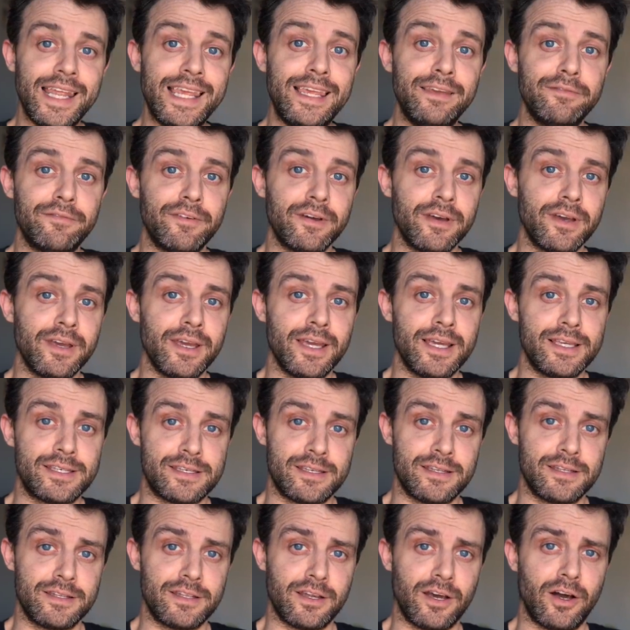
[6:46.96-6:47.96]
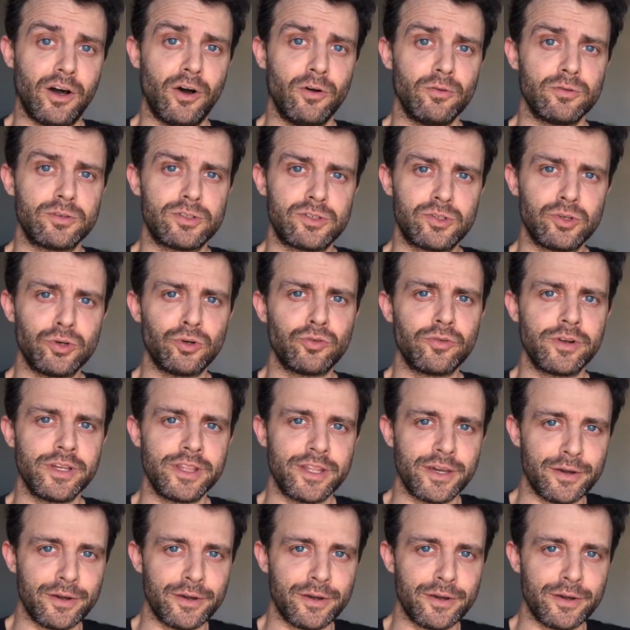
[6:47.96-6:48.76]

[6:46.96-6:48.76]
lever isn't the whole story.